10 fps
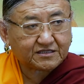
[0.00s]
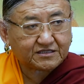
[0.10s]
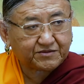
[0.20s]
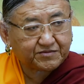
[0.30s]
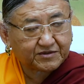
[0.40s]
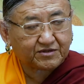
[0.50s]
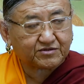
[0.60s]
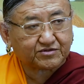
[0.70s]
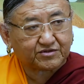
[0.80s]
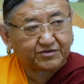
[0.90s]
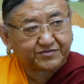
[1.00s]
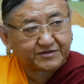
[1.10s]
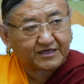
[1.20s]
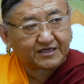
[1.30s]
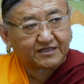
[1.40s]
difficult to
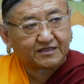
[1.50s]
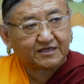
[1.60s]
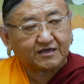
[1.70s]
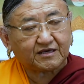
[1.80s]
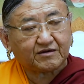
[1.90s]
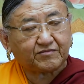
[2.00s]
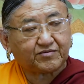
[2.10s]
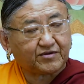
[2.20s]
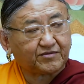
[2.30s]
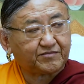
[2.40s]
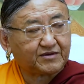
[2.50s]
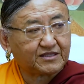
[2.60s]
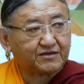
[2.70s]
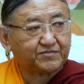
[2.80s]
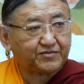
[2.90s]
obtain from
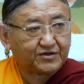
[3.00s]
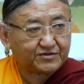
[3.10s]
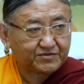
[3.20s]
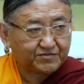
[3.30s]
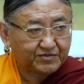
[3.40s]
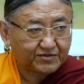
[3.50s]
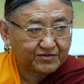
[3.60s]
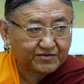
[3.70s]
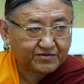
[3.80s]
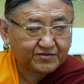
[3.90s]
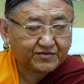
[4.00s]
many points of view.